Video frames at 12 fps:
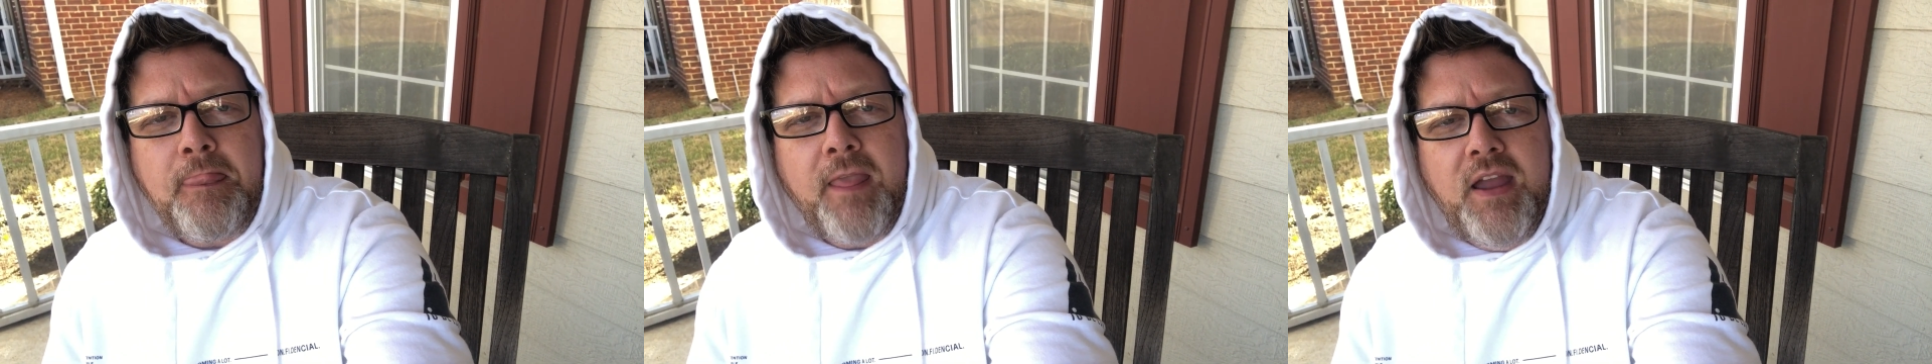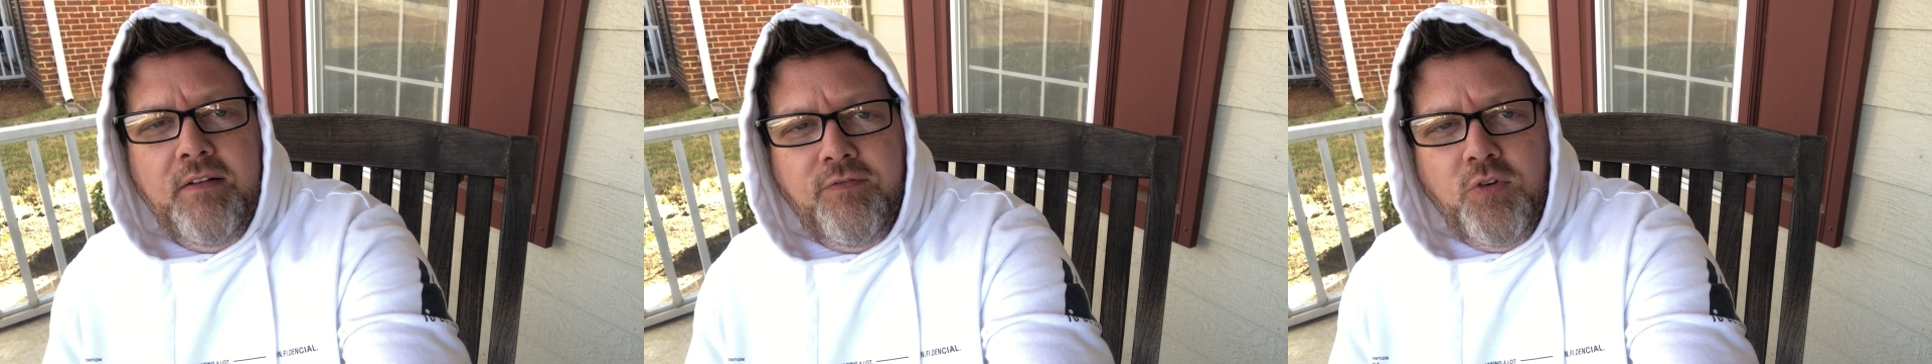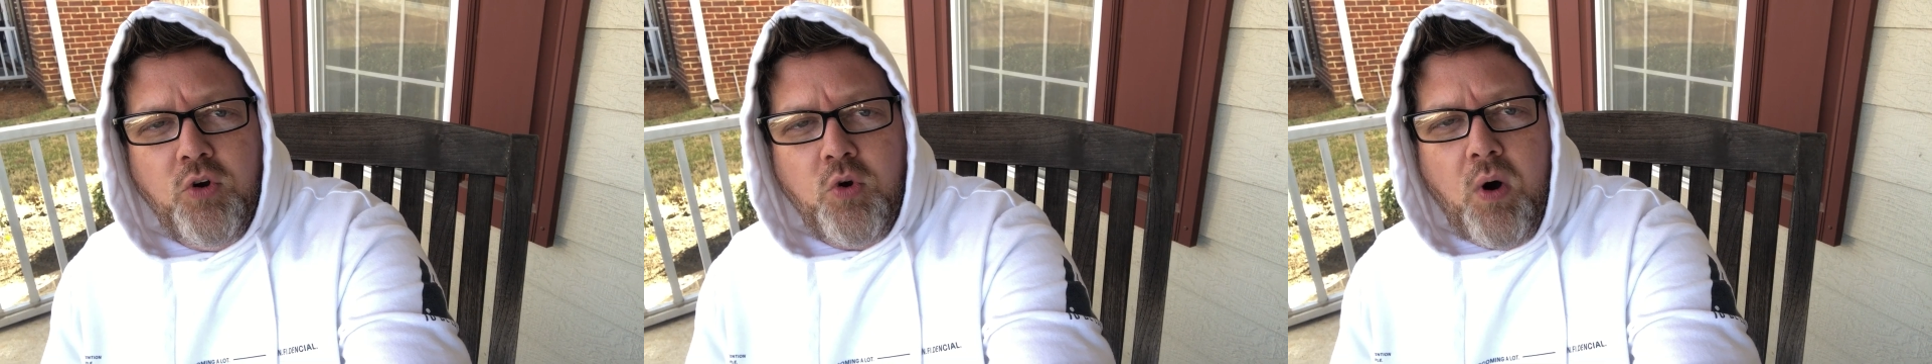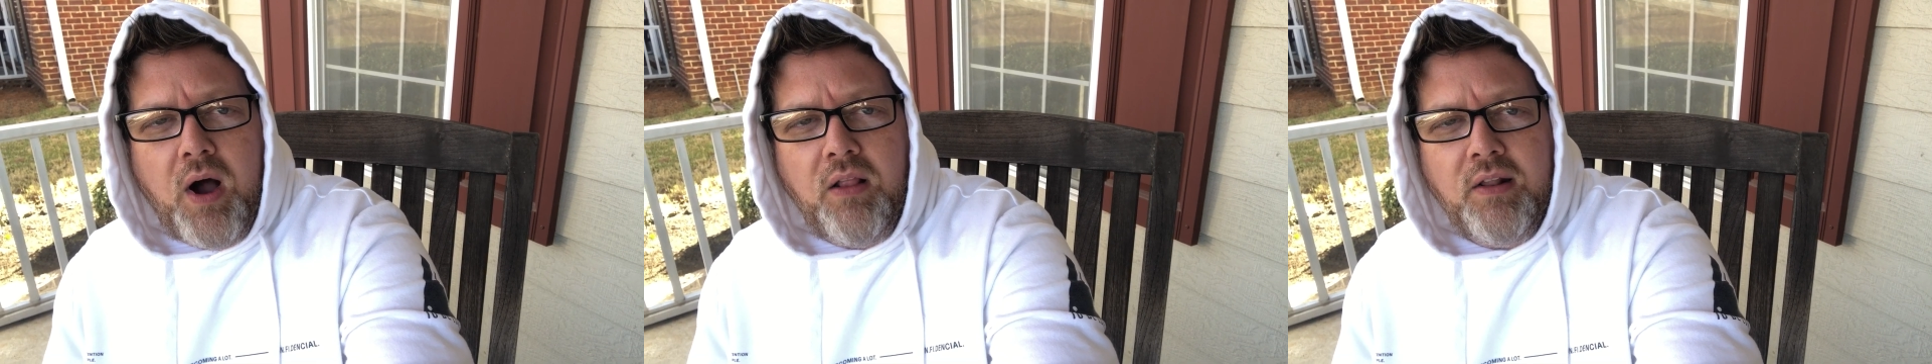in full
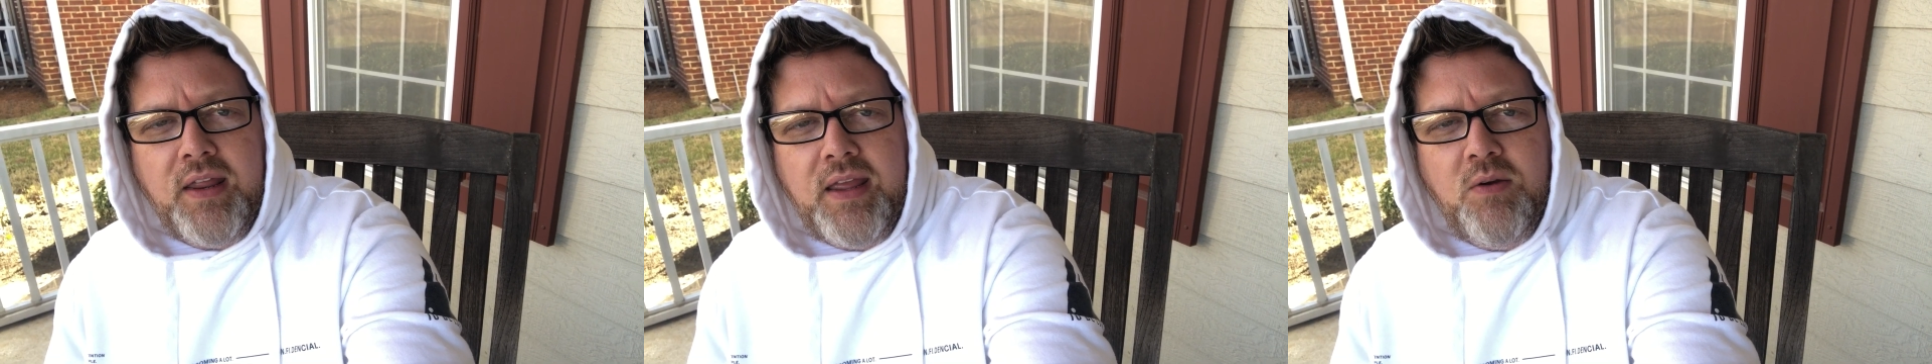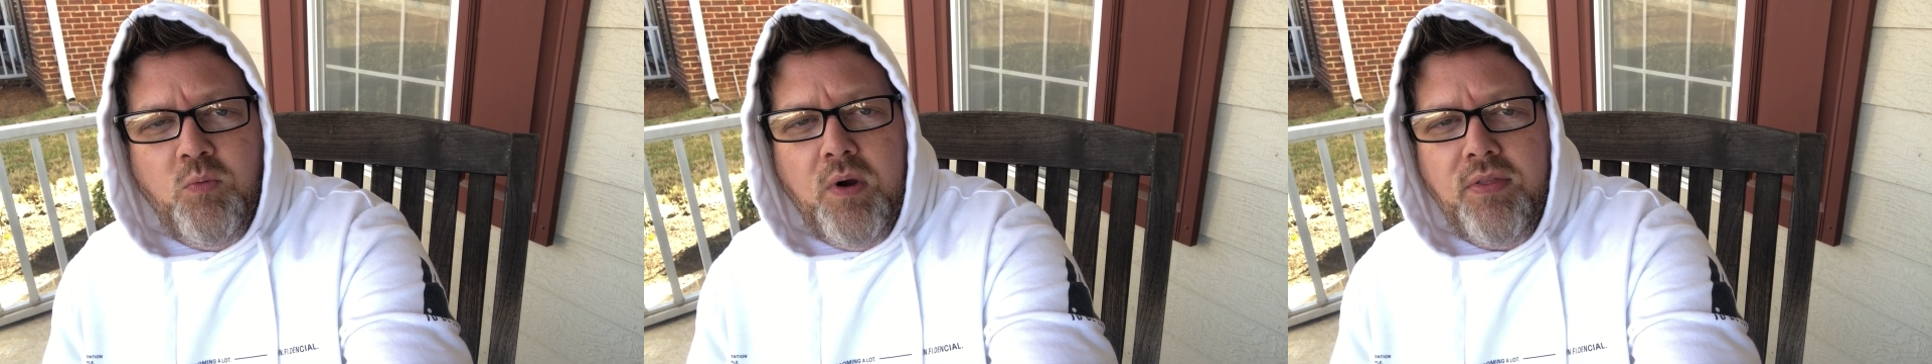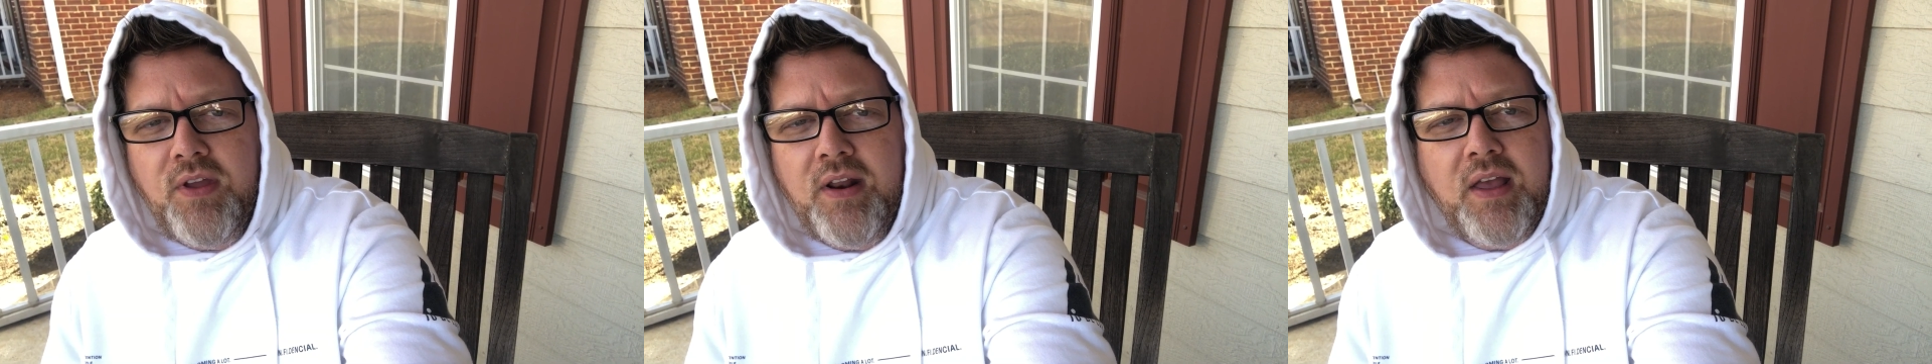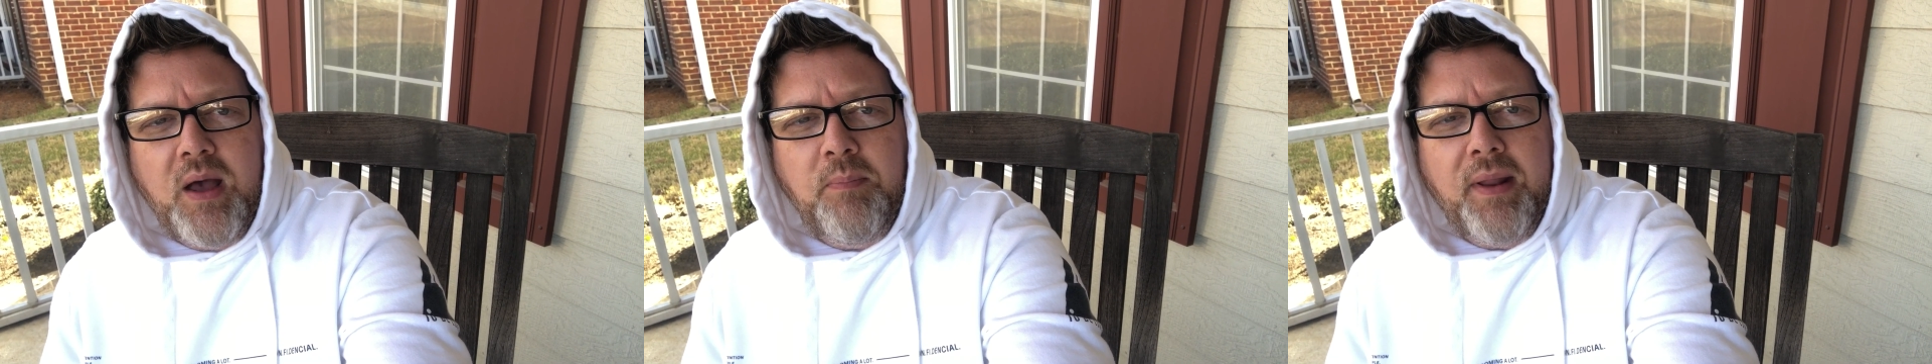quality within a
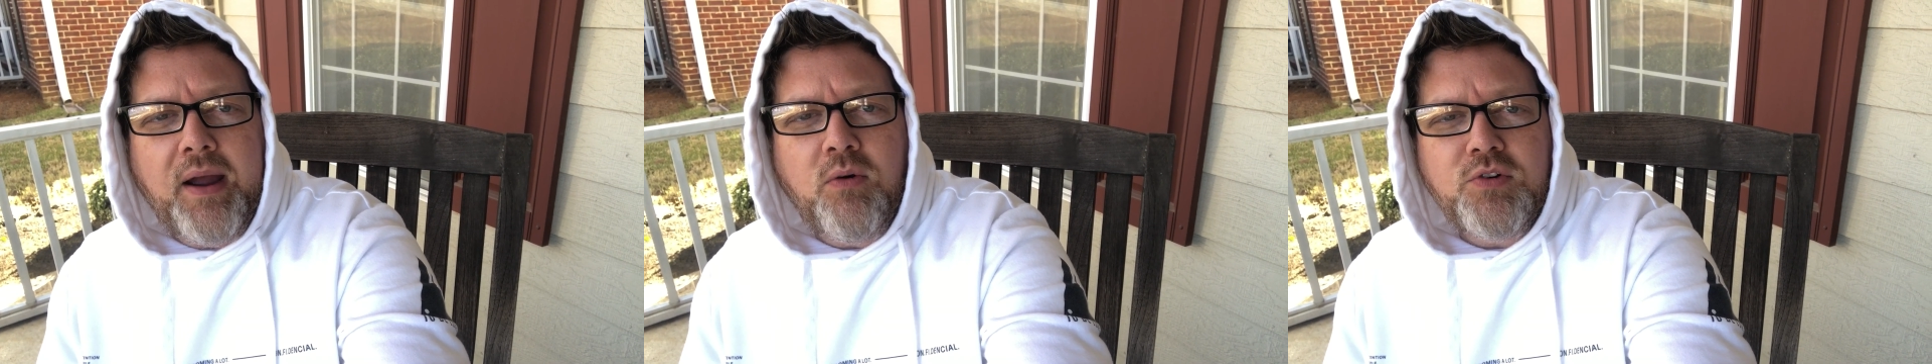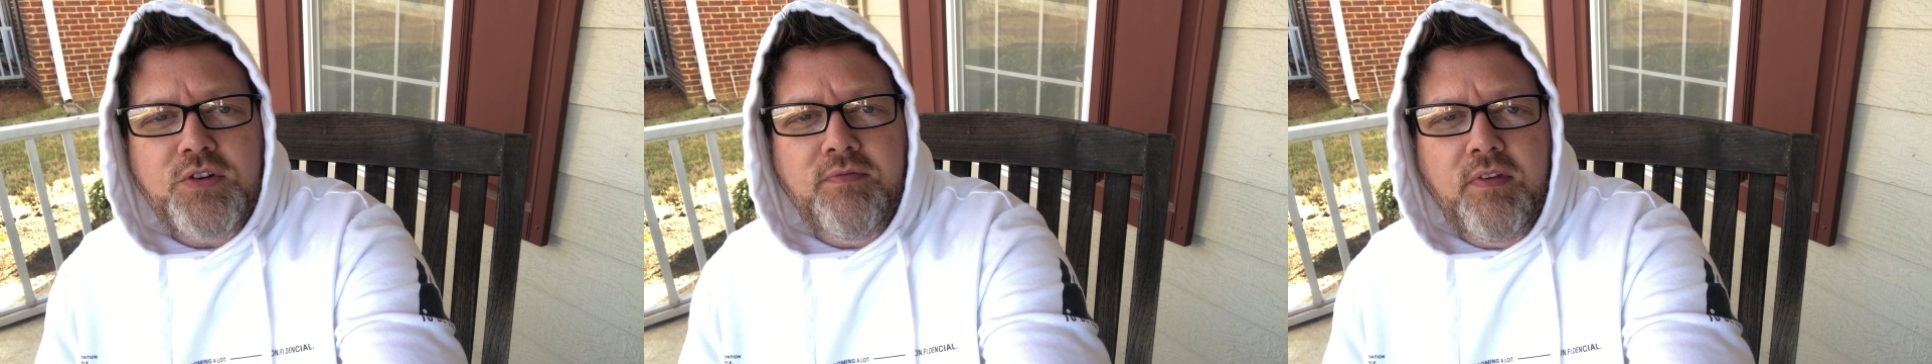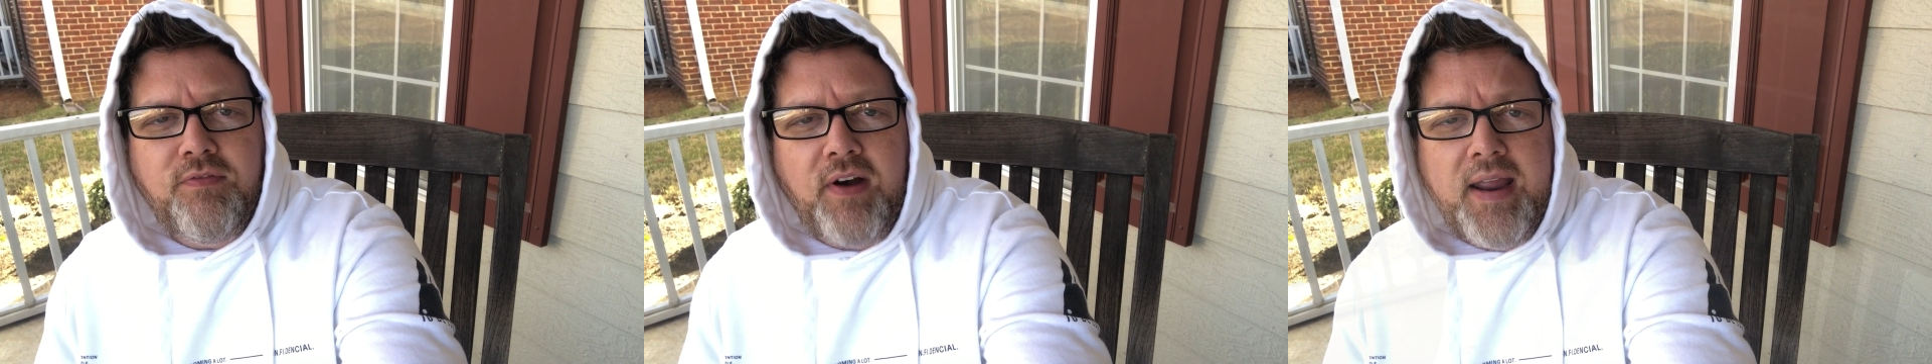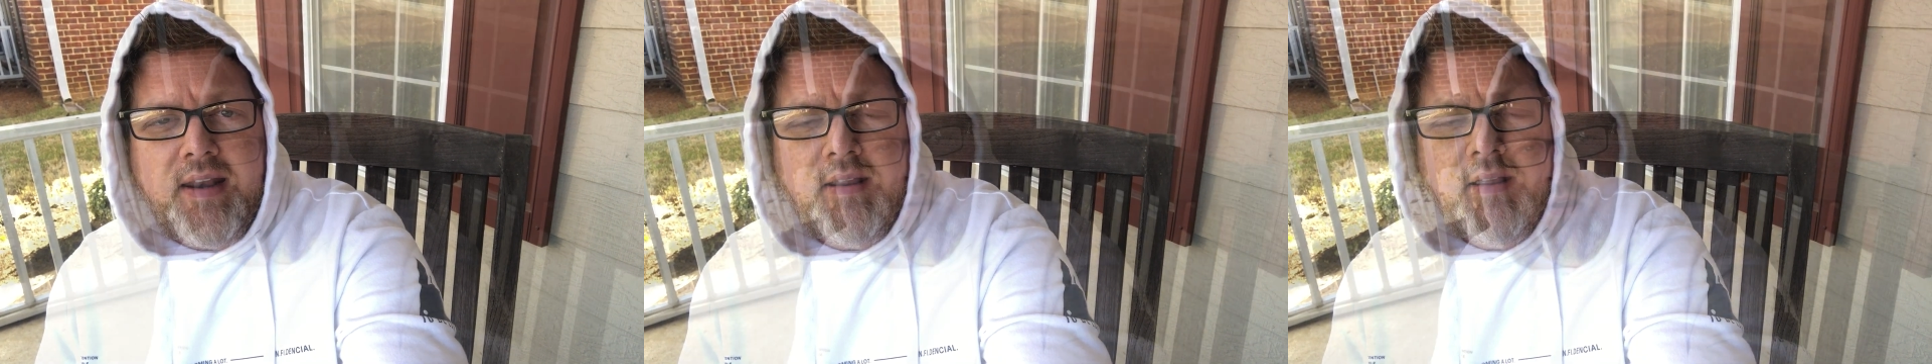couple hours of the fight.